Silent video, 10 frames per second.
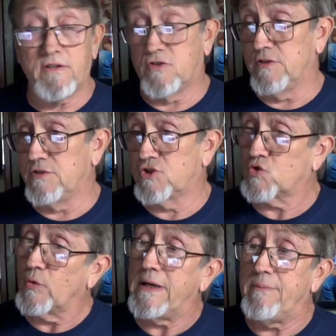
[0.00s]
to
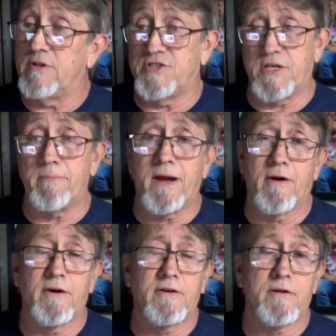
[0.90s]
stream the Jim
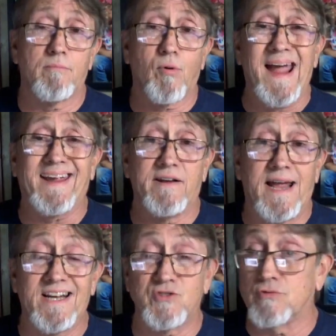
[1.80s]
Harrington Bracket
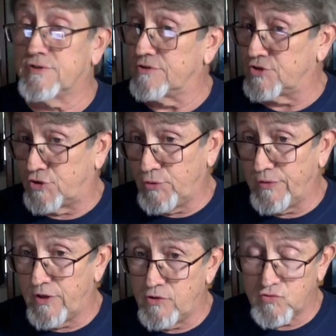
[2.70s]
Nationals. There's 2
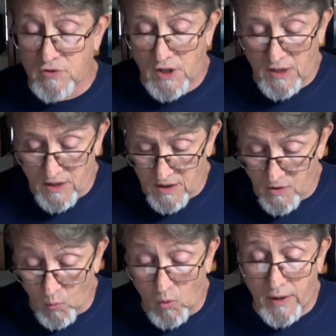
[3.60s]
of those,
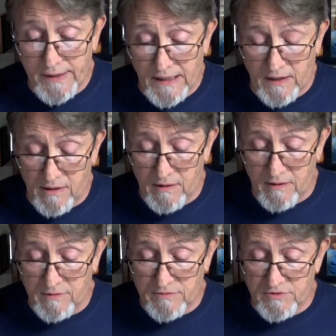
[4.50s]
one
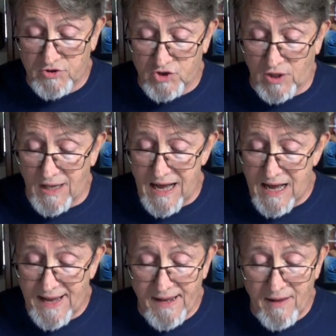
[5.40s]
in
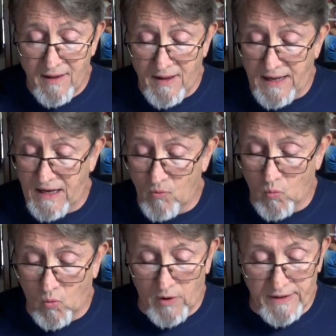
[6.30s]
July
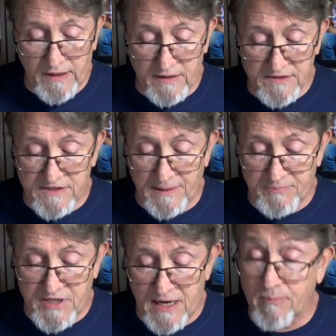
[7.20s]
and one in
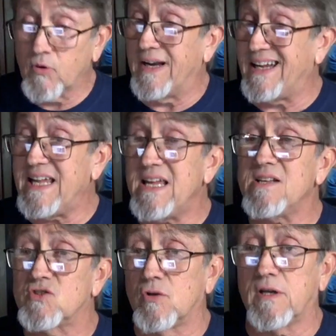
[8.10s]
September, and he
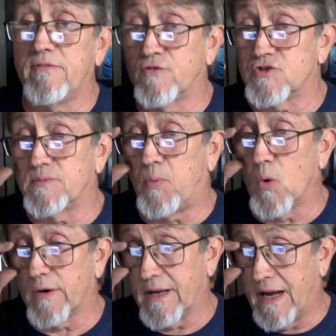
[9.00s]
is looking for
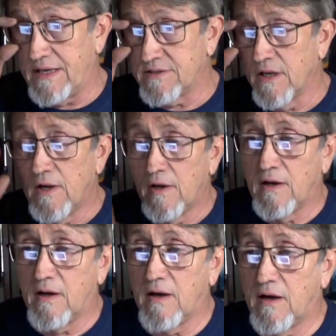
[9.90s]
support, guys,
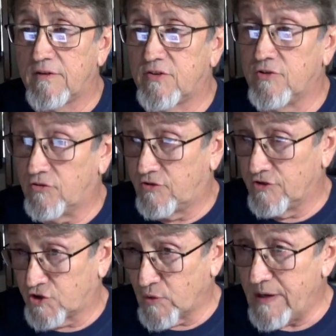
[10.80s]
to
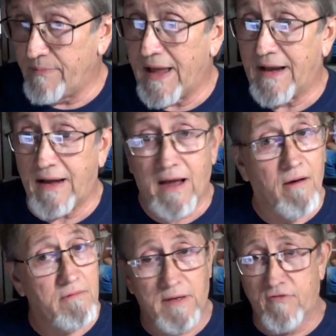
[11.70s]
stream that.
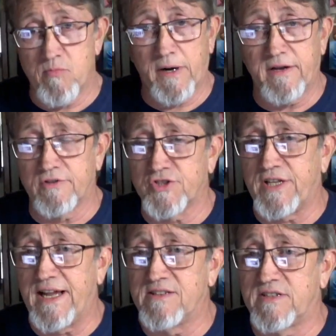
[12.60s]
Now, everybody
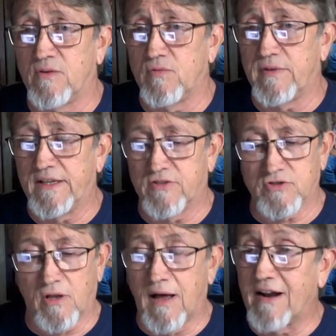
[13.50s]
understands that there's
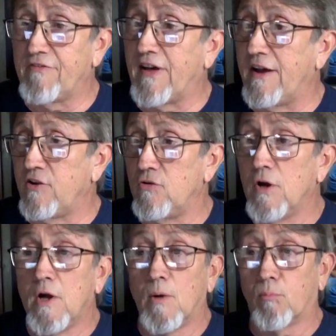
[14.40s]
a lot of value
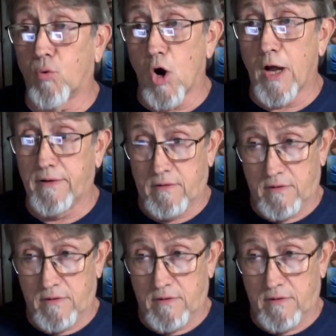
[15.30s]
brought